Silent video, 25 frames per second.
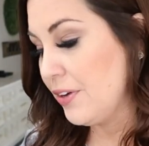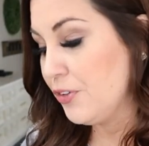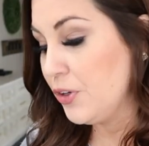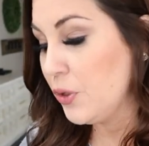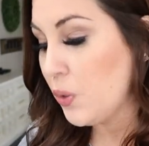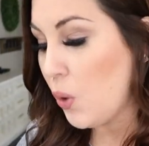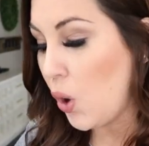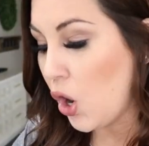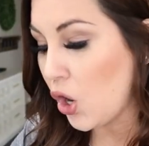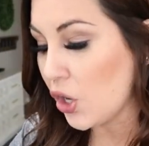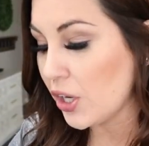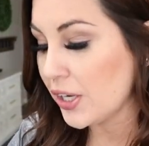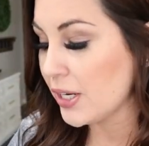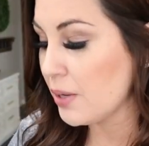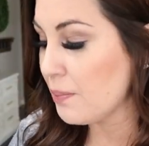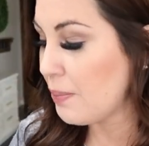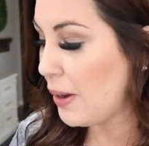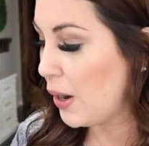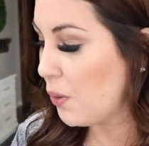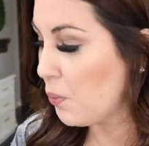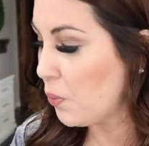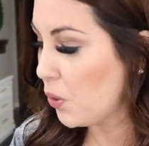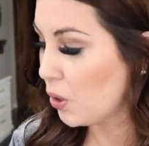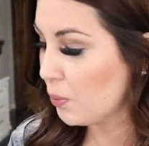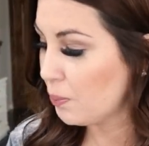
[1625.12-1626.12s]
if you are gonna
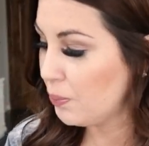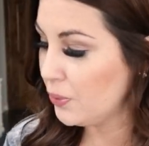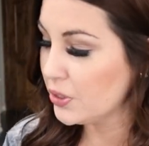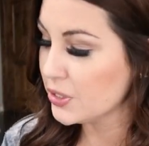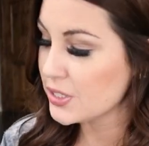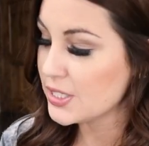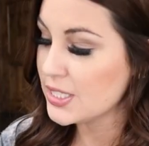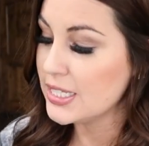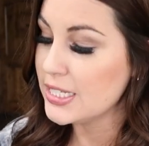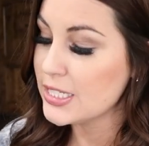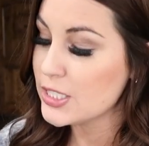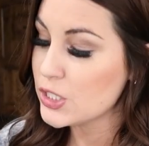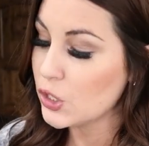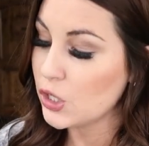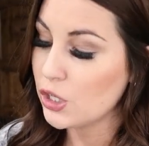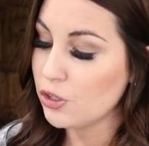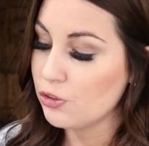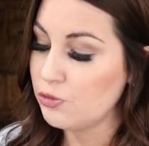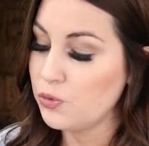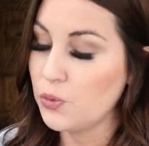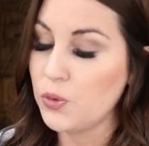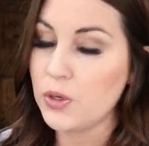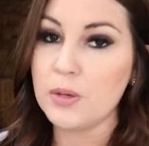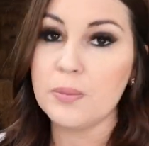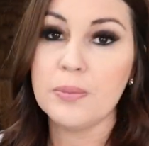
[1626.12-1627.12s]
buy workbooks, these are
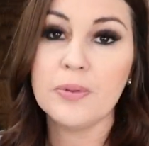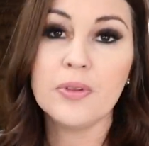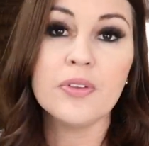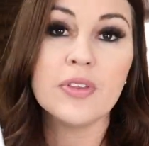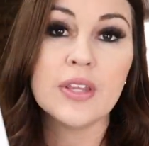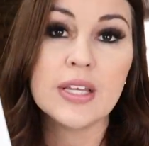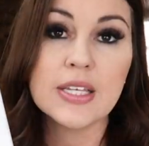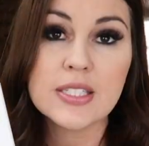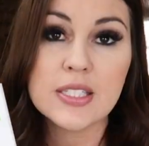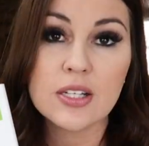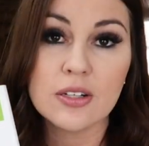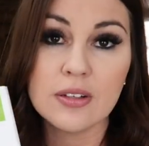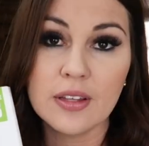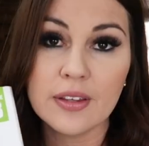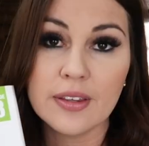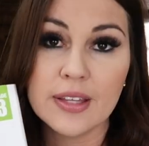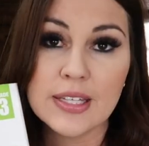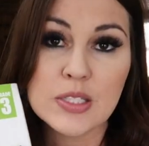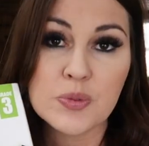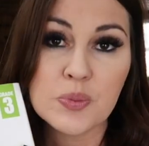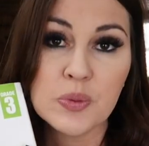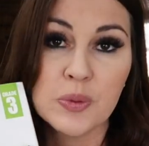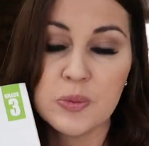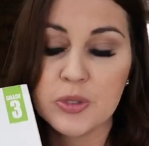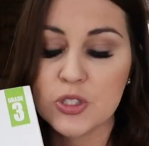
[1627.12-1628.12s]
affordable. These are
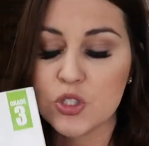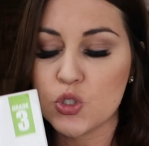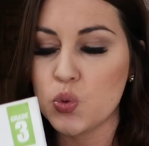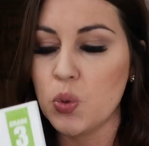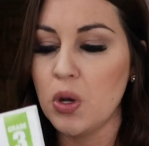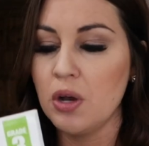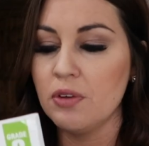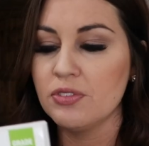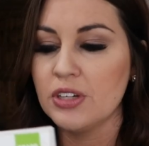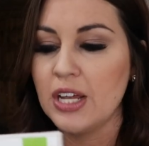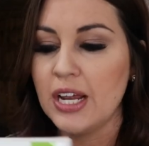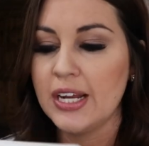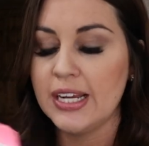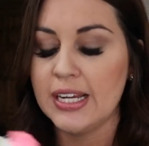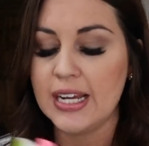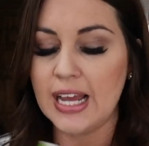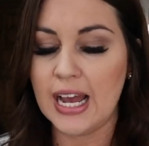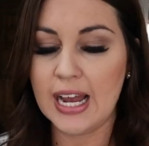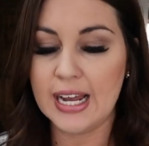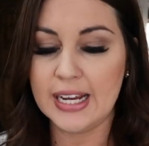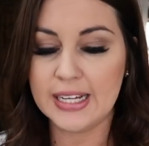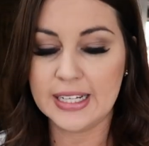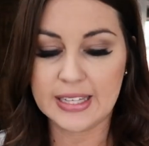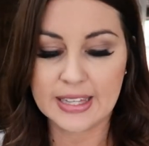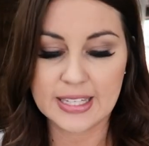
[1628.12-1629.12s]
this one was
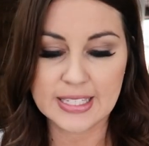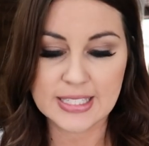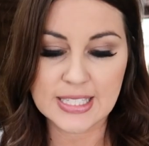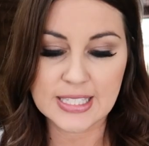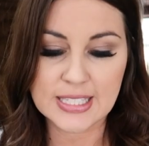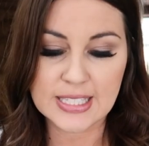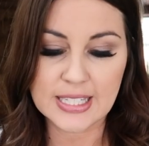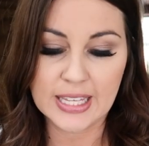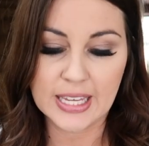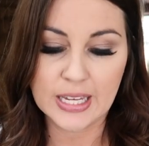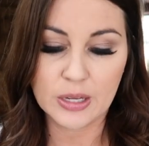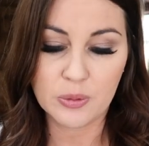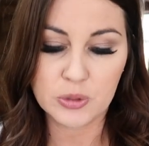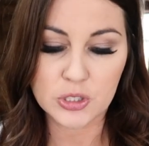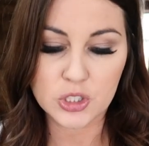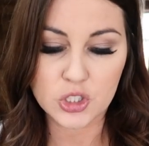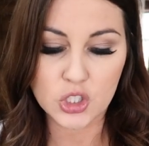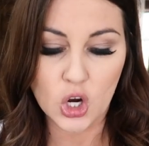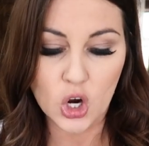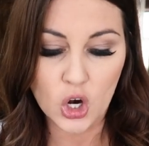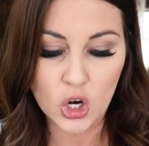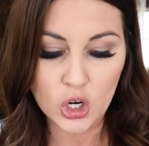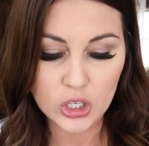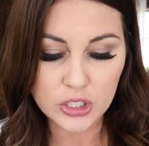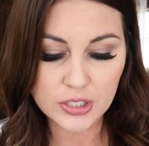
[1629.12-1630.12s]
$12.99. This is language
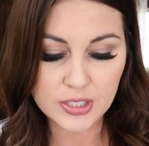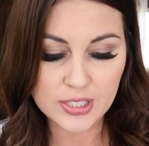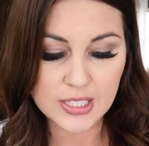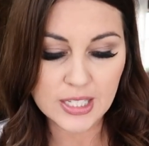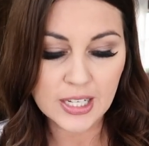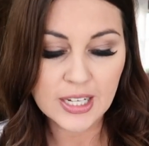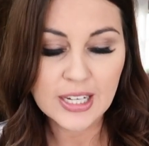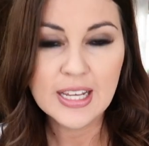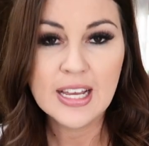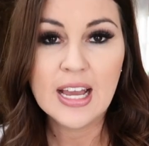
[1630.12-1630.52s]
arts.